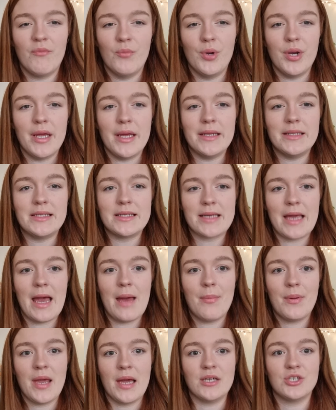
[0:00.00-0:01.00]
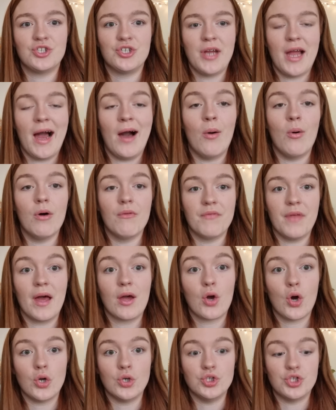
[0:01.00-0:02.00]
money to get Piastri out of
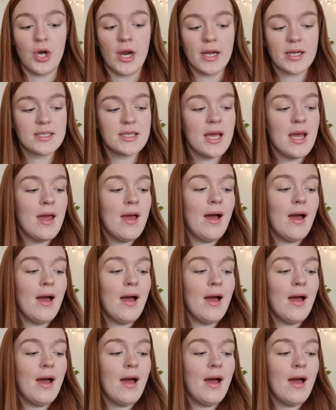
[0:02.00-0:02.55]
that contract.